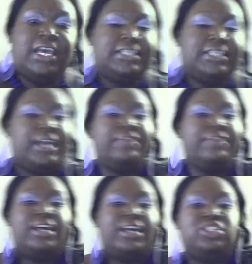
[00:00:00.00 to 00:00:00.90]
kind of like
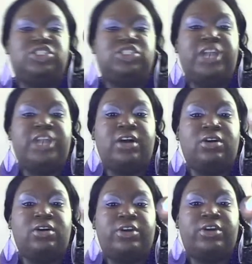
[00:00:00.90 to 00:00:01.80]
a gel
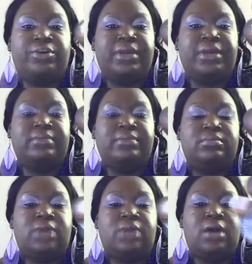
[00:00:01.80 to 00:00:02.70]
or a cream
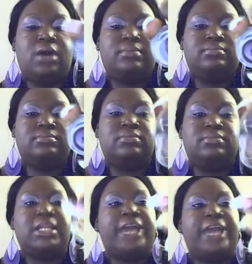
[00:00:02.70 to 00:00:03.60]

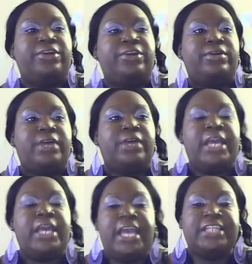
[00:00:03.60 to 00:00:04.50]
liner,
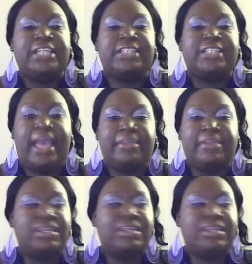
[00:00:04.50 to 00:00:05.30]
and it's an amethyst, I